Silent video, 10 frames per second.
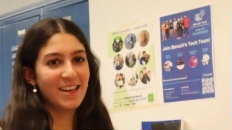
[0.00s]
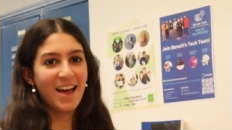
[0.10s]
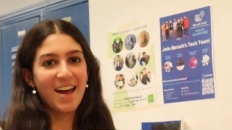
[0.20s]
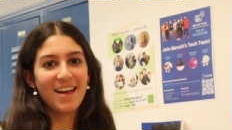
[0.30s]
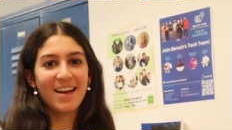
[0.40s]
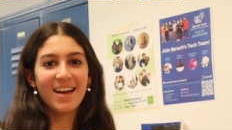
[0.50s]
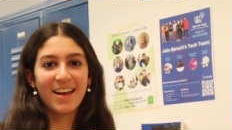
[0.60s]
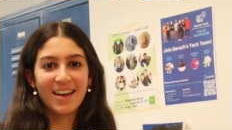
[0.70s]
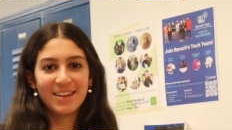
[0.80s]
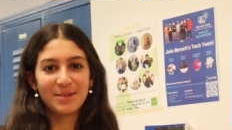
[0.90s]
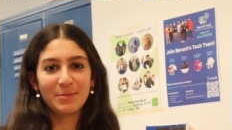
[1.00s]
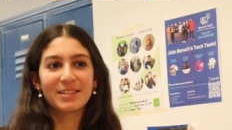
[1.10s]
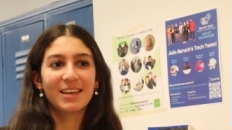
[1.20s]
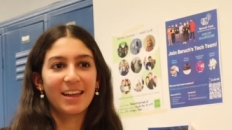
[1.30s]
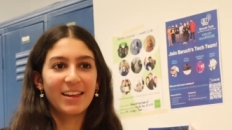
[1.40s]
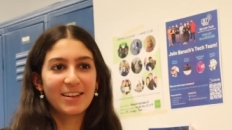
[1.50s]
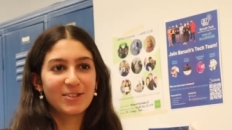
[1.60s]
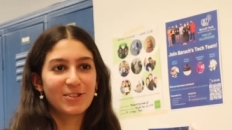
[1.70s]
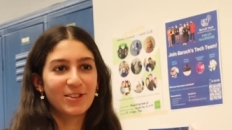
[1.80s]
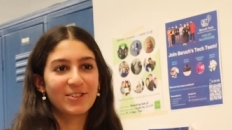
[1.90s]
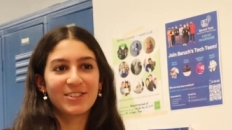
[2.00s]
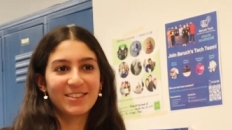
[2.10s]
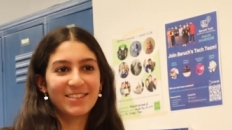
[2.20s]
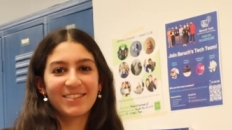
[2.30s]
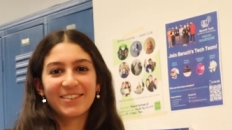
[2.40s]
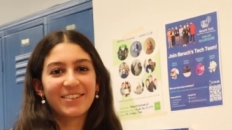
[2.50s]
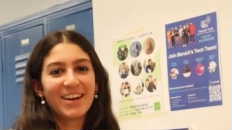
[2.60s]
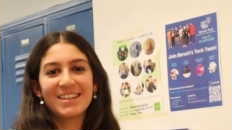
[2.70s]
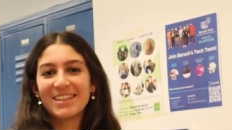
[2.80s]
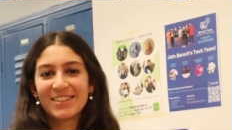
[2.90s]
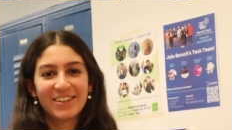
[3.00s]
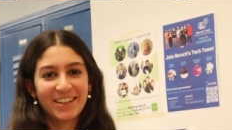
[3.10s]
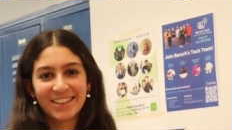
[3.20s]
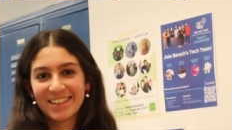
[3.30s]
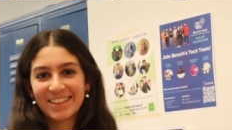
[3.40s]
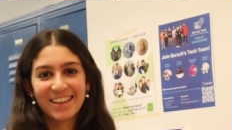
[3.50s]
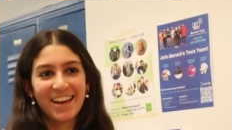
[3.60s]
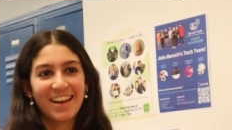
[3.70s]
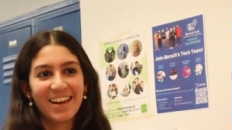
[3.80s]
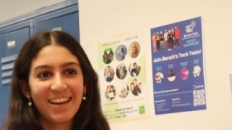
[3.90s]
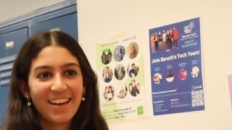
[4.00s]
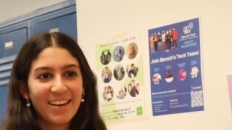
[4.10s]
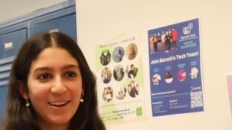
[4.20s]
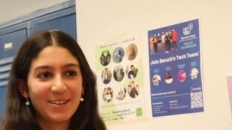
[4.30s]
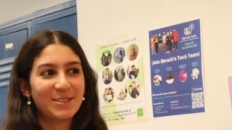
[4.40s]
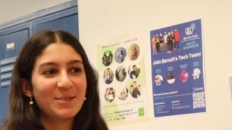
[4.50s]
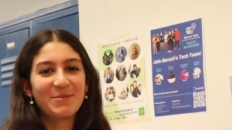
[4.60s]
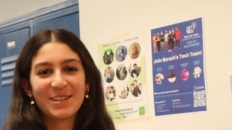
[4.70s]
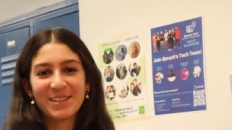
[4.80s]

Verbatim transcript: DA and Miss Killich. They're just great teachers. They yeah. are super